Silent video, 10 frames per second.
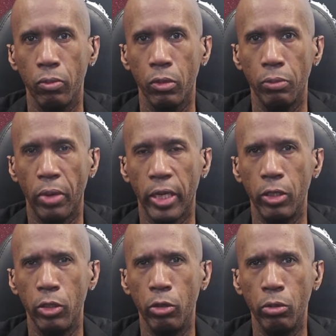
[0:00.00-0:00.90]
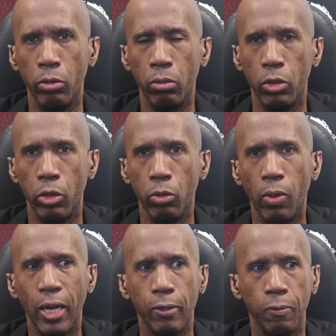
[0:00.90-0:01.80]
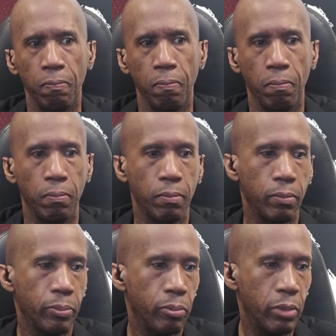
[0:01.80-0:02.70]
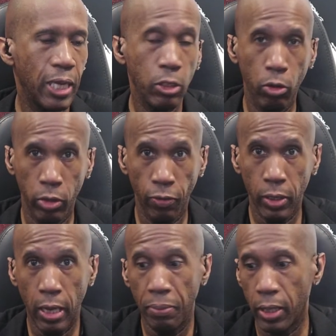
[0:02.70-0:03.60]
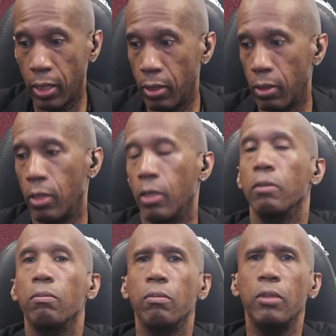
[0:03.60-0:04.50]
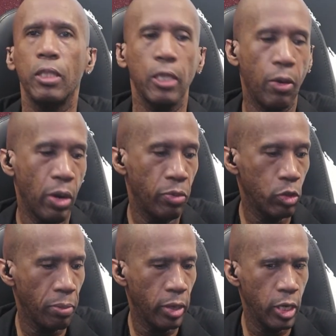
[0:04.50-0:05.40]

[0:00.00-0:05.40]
bringing the new what? Well, that's a whole different topic and not what I want to talk about here.